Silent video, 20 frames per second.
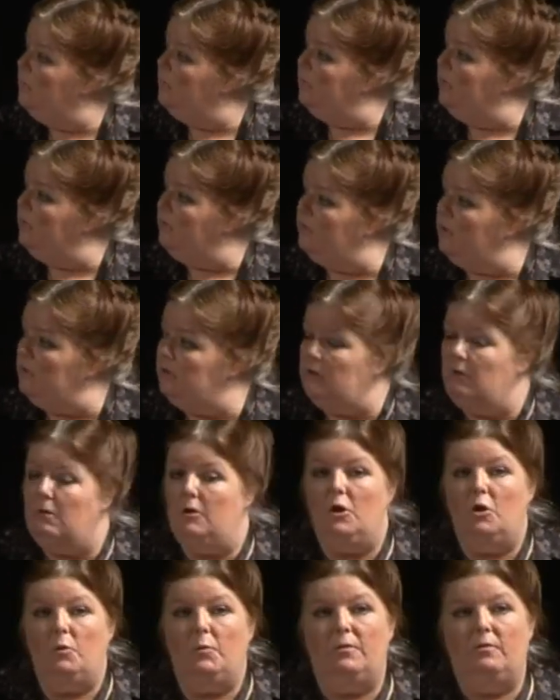This did go
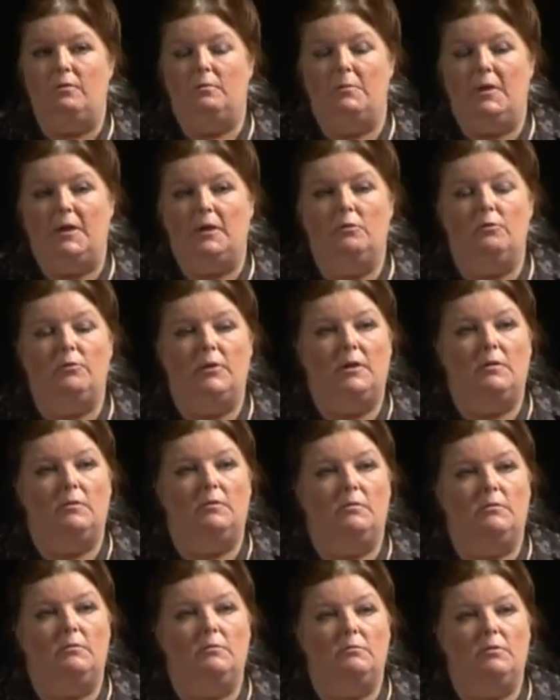along with some
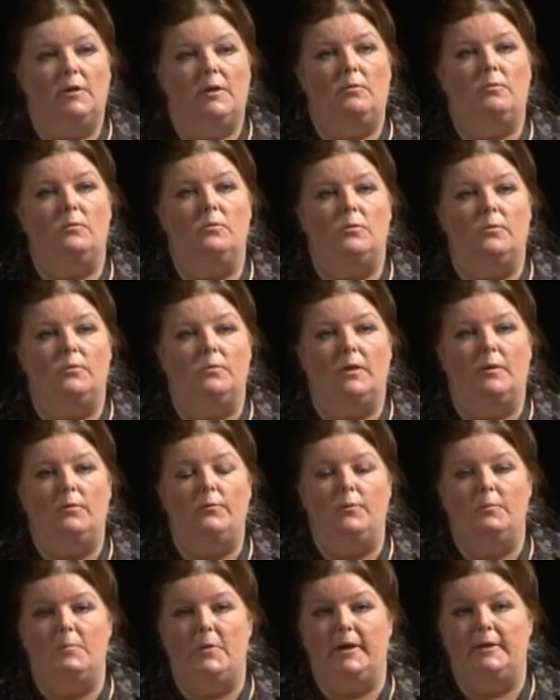increased resources
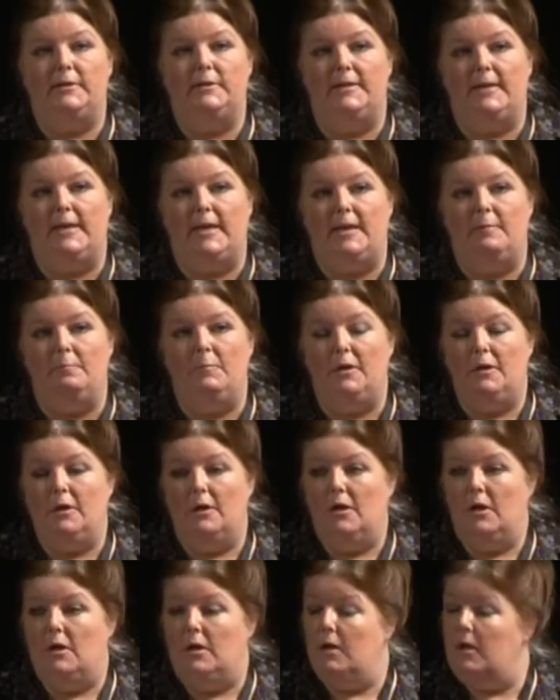for my team,
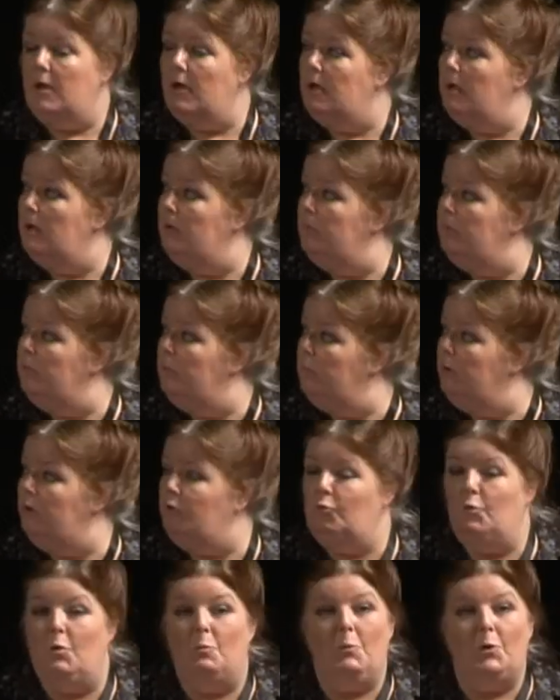
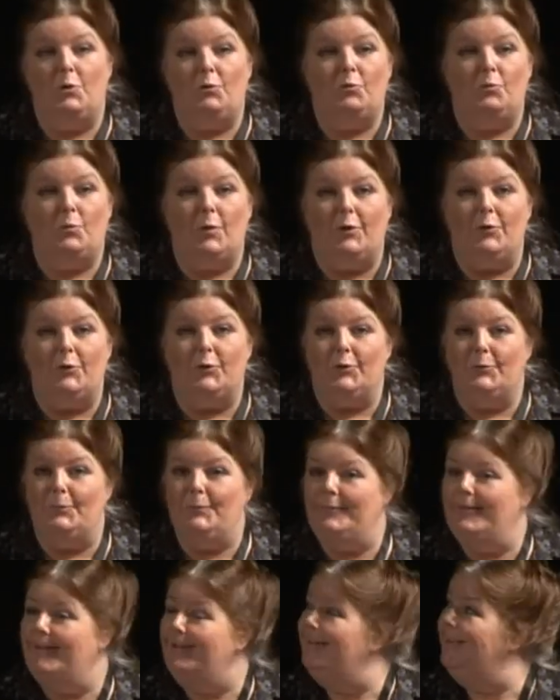which were most welcome,
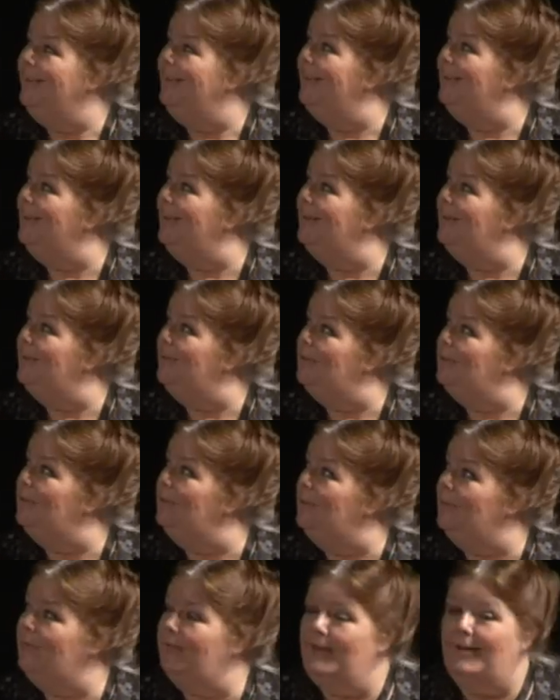to
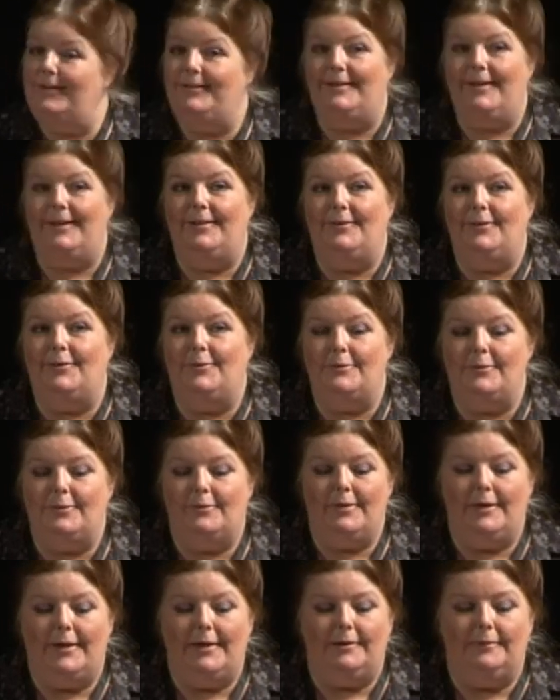facilitate the whole
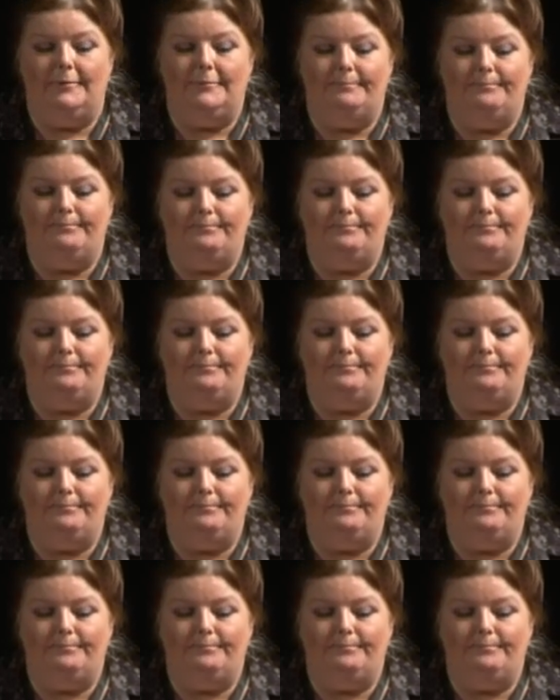thing.